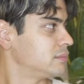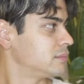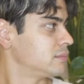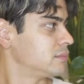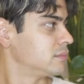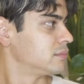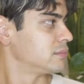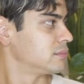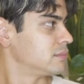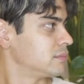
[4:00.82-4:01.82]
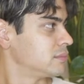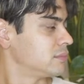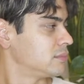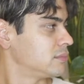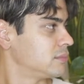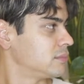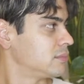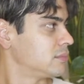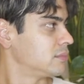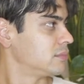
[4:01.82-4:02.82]

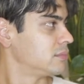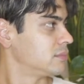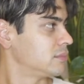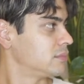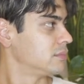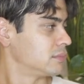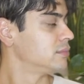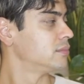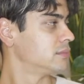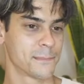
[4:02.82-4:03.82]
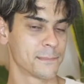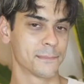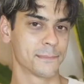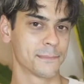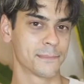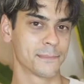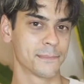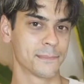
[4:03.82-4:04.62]
The person shown says nothing.